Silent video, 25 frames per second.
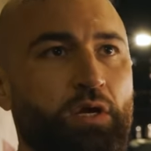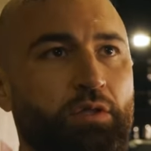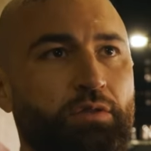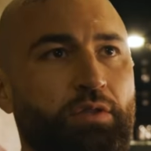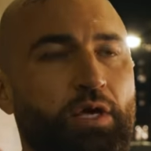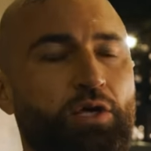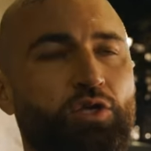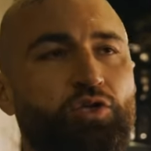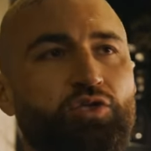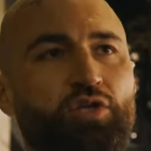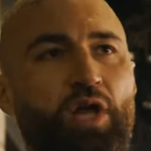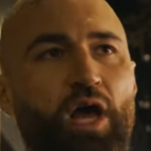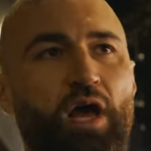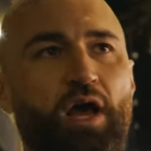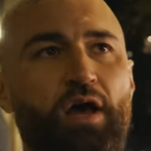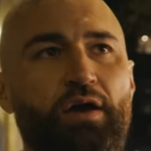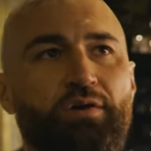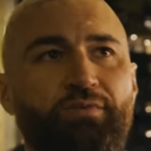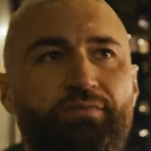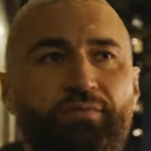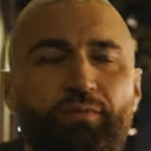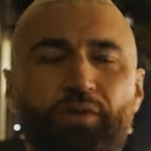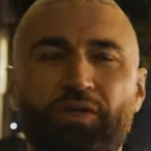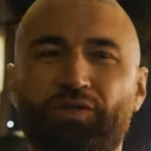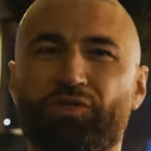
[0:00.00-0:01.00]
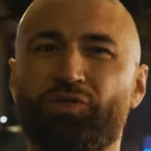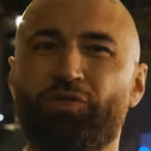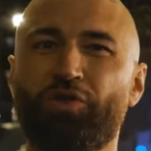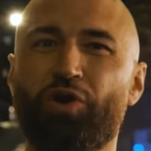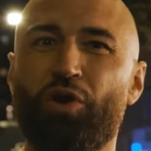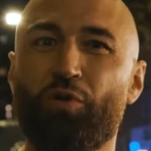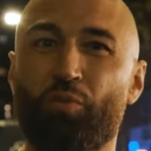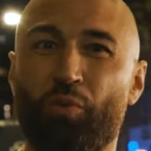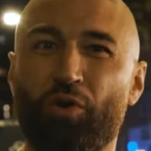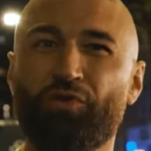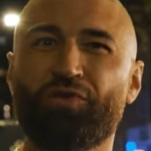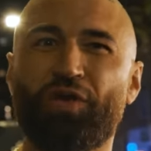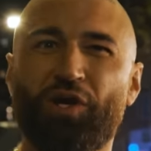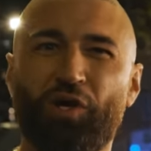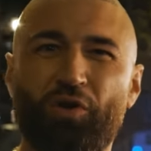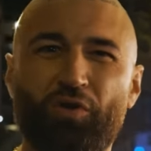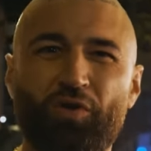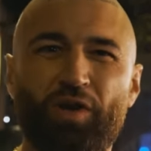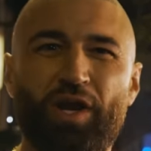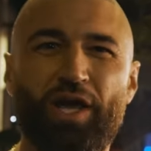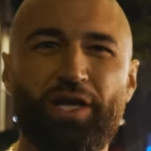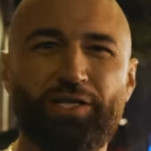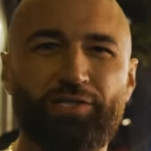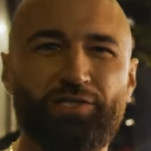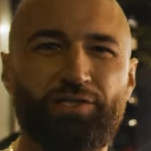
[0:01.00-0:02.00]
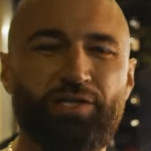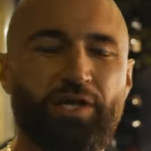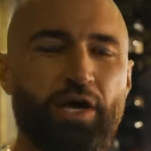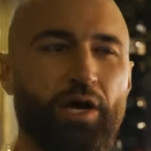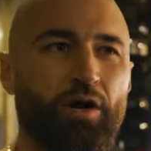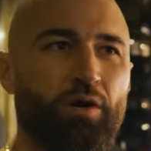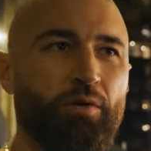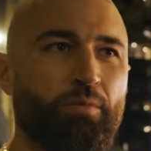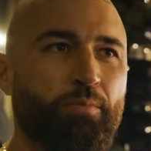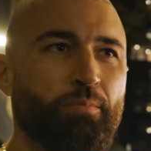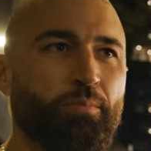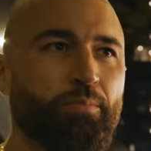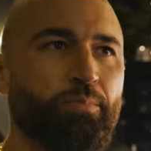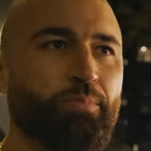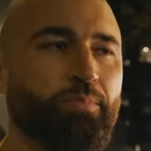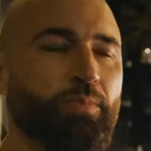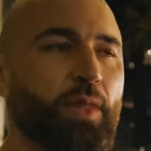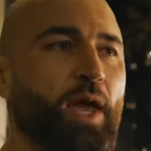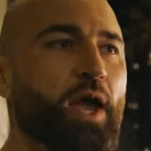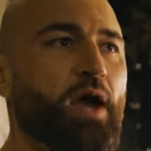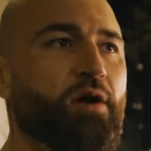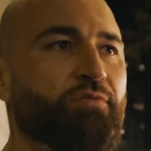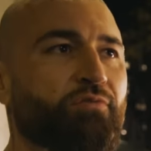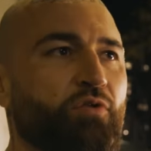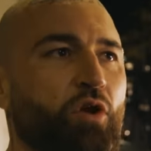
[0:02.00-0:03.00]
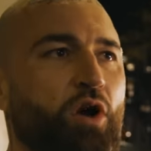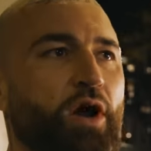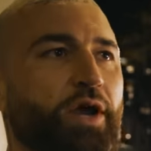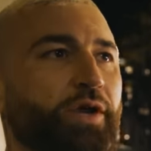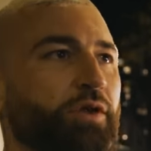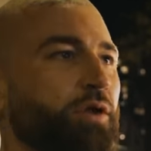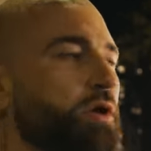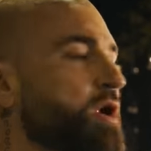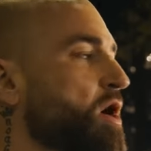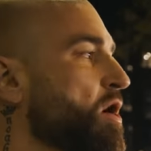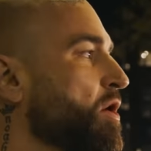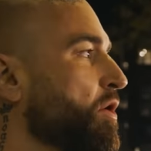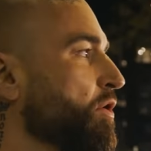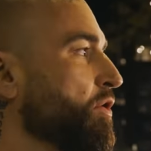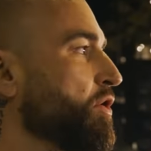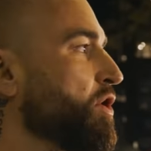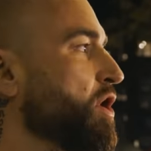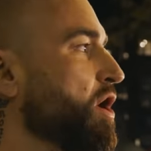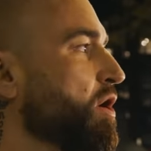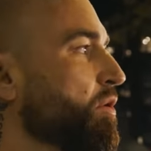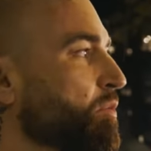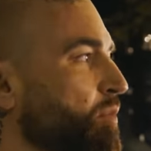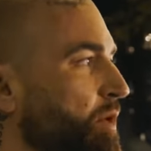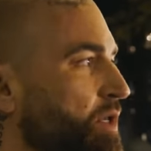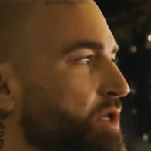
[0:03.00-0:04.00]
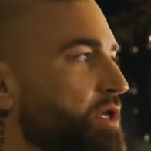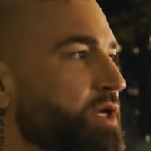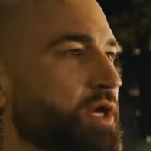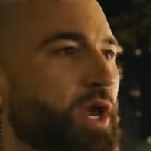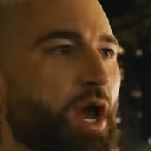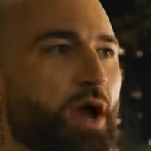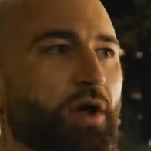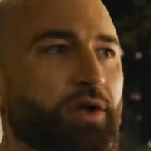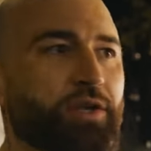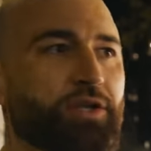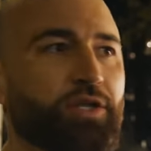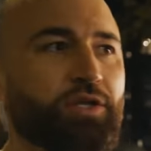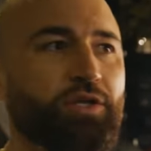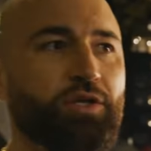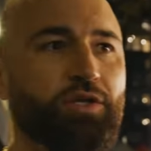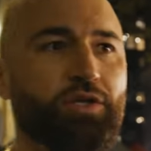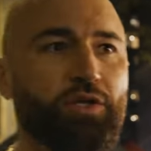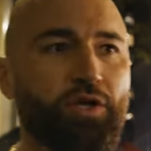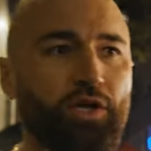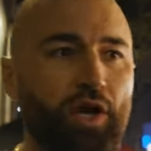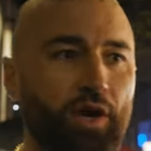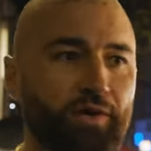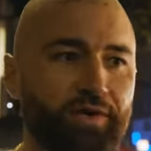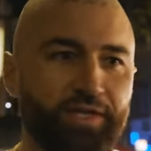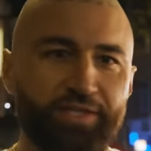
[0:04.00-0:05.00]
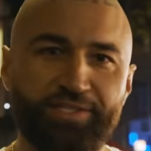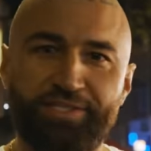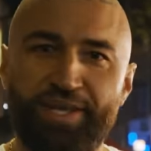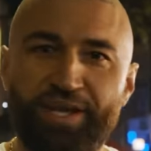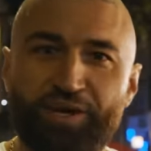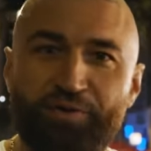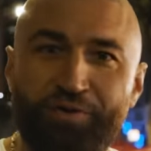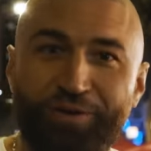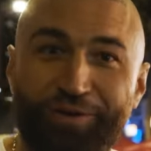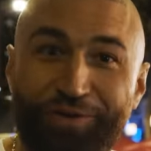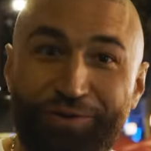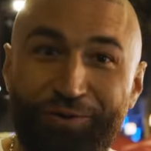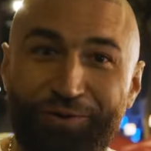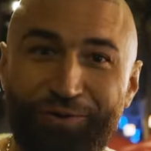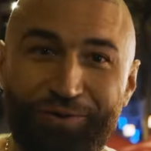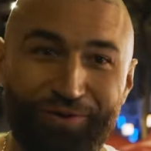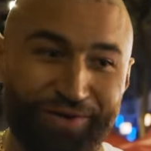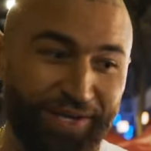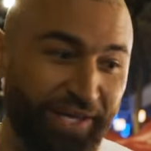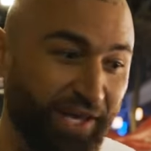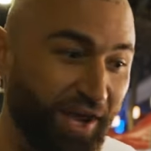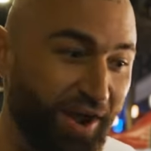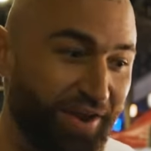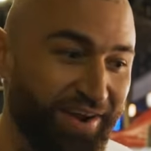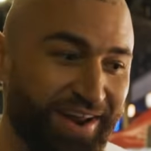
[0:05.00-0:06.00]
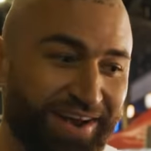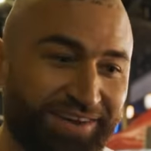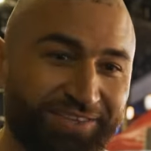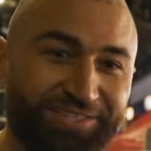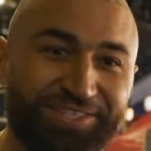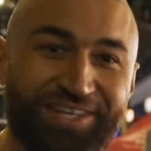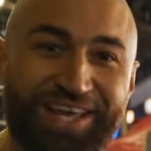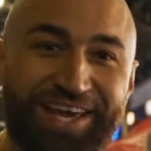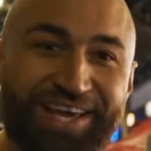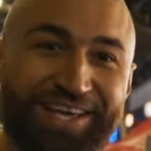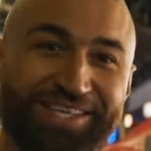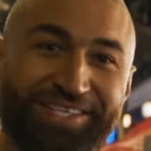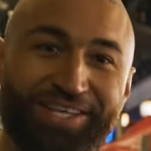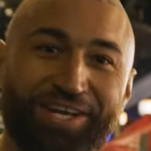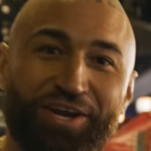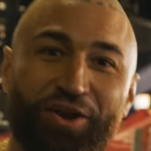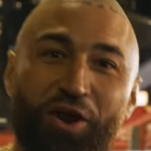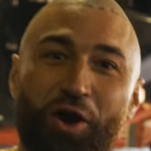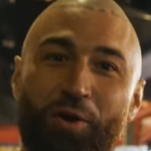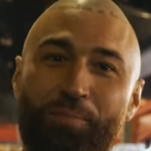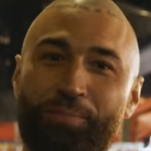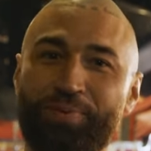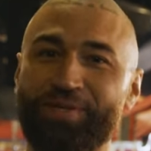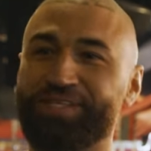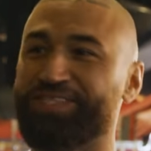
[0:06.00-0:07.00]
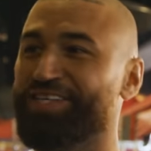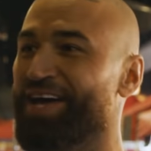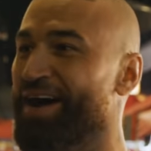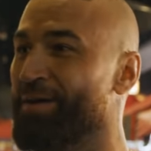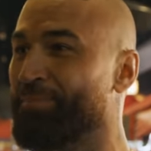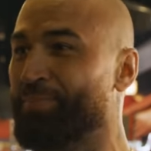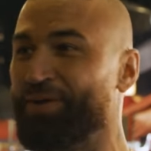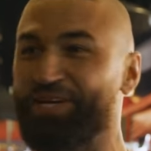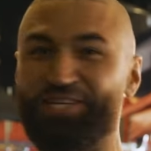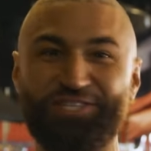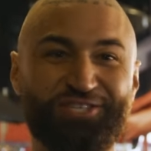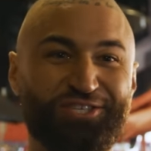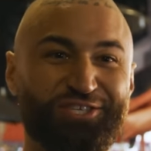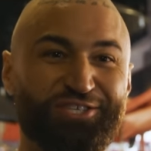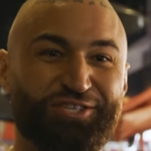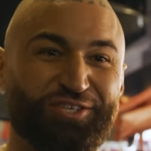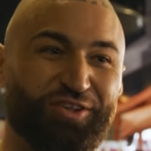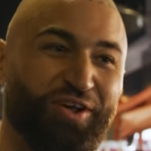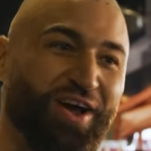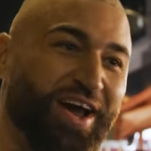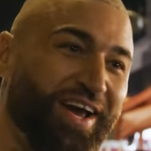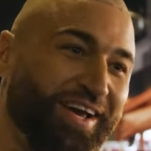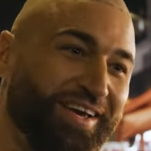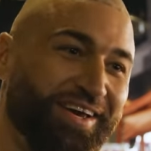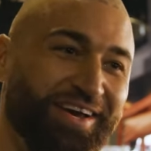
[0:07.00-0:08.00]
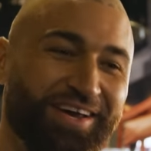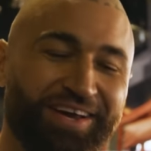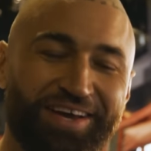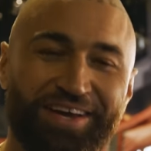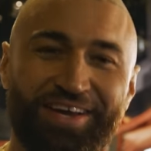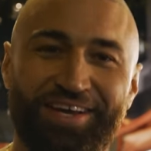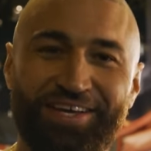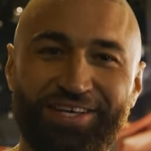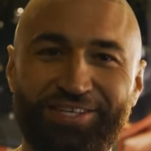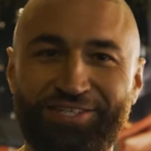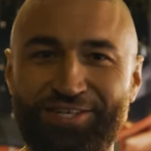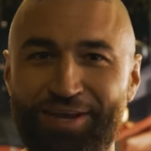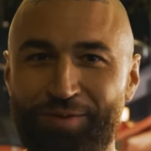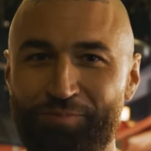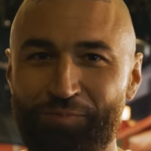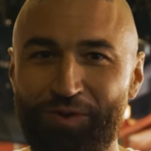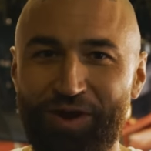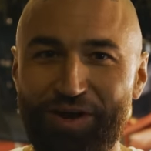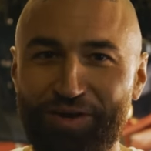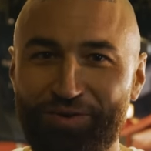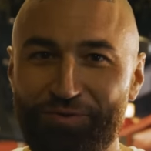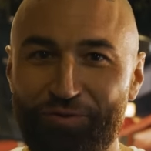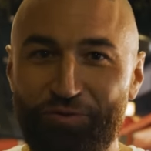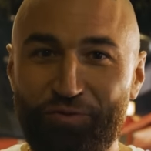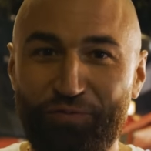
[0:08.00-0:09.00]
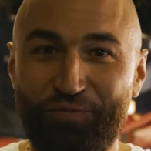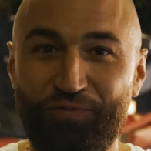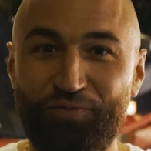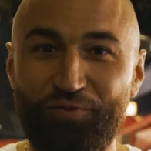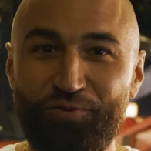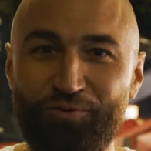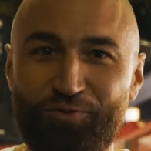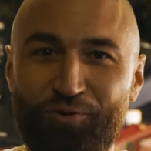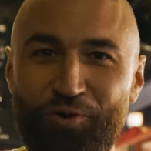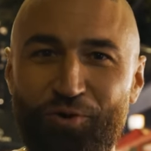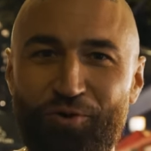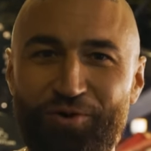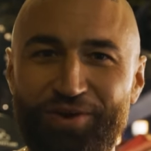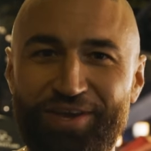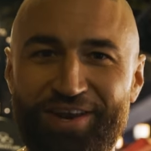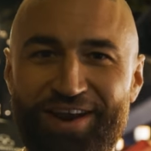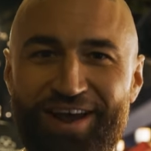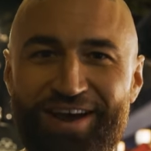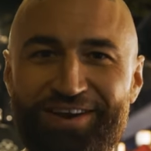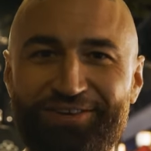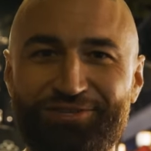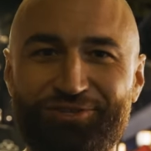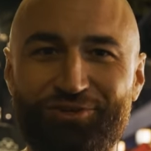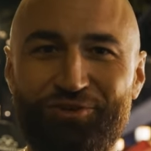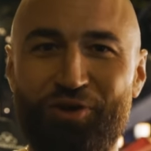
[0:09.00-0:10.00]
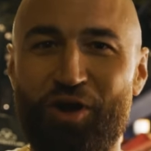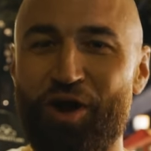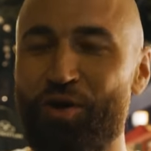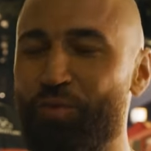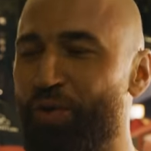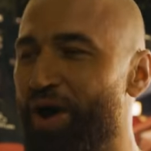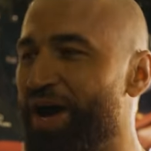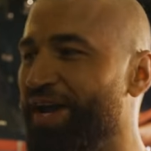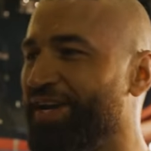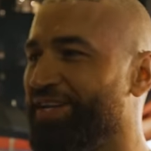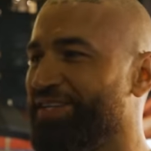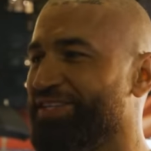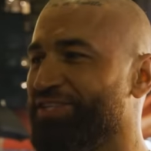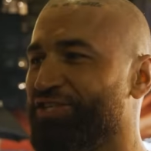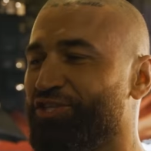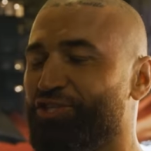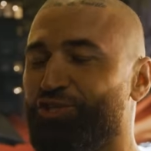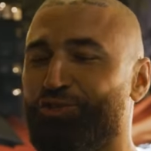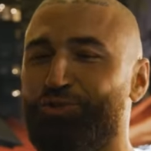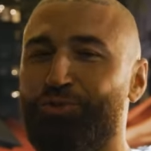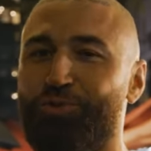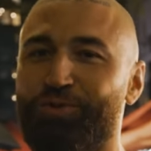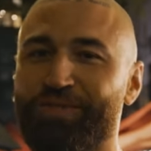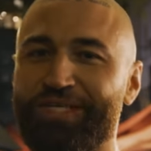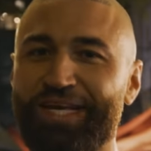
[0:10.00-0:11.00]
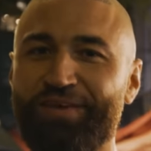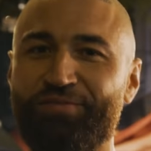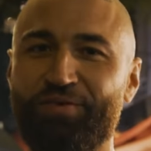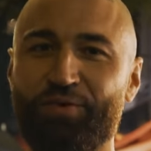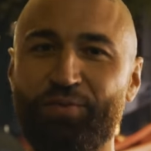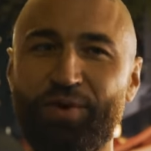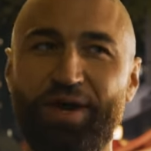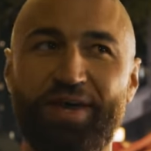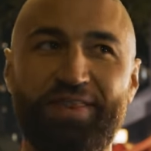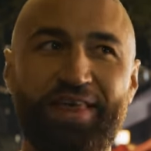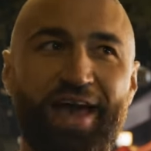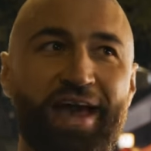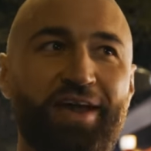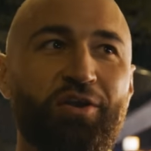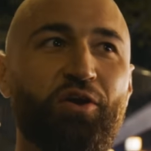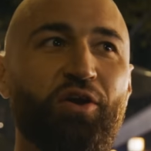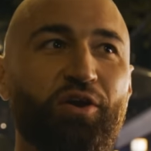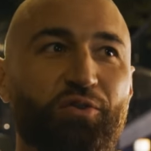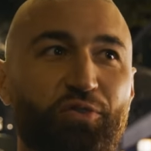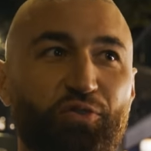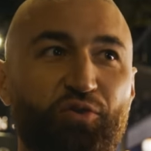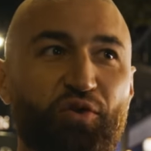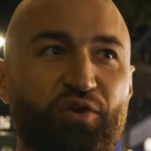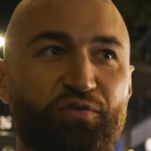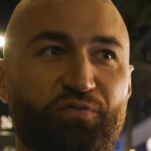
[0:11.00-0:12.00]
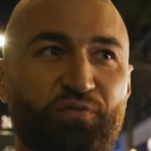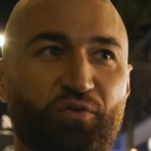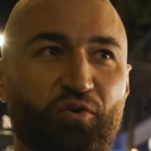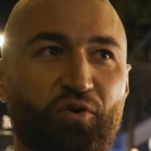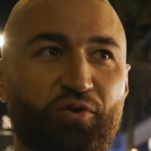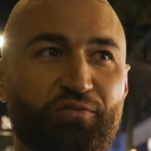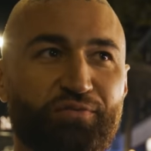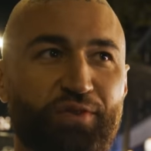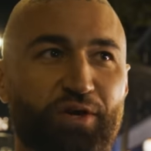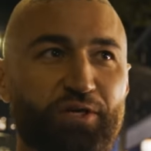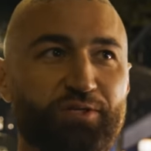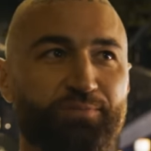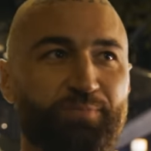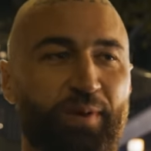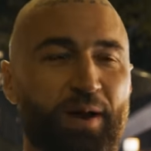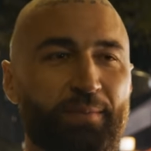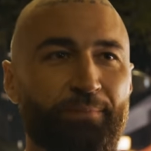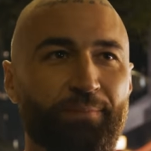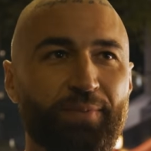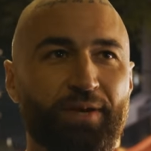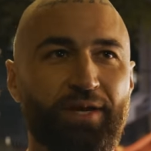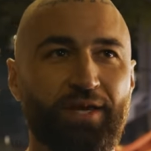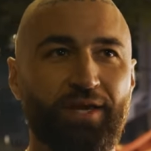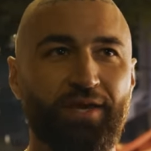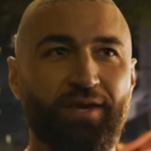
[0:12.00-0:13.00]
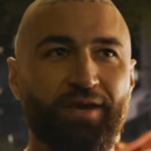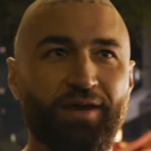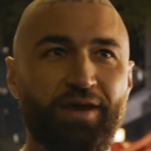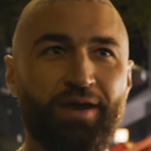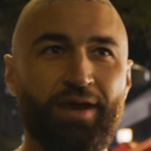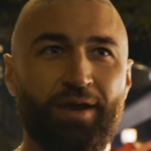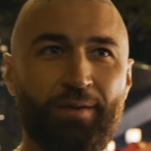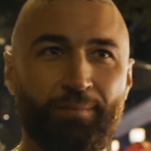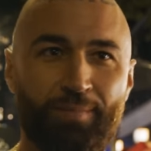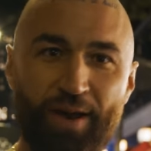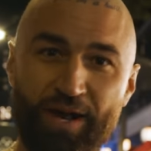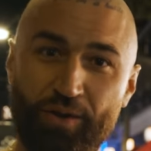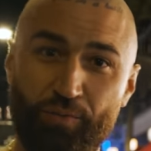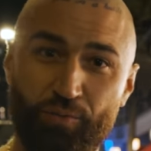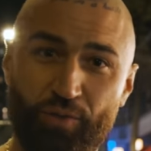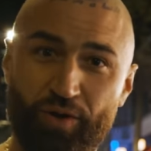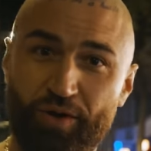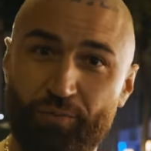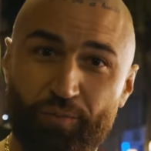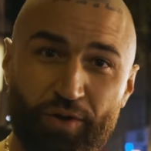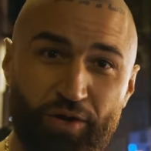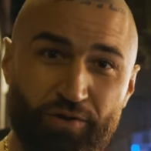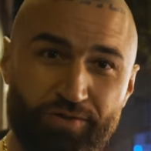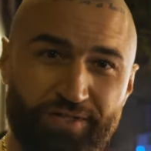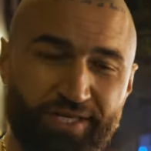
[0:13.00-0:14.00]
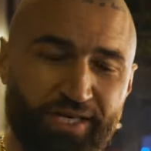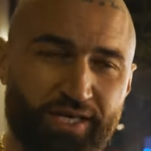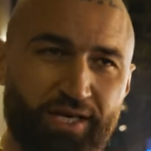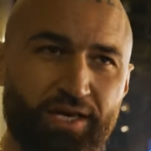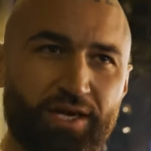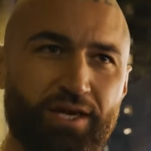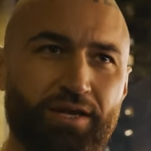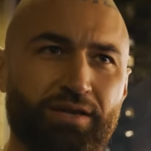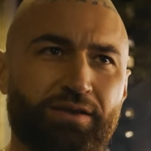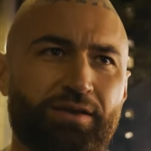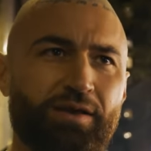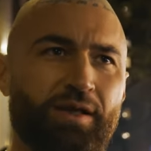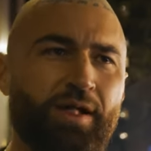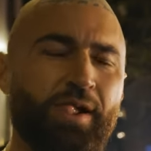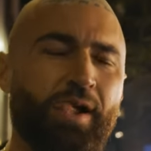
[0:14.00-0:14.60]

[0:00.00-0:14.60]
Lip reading: They used to have, which, you know what, they got less now. They have like, you know, when you go and you go in the secret door and you go downstairs and it opens up and it's just like, some like little food court, you know, sly one, and there's stores everywhere. They had like 3-4 of those pumping here back when I was a kid.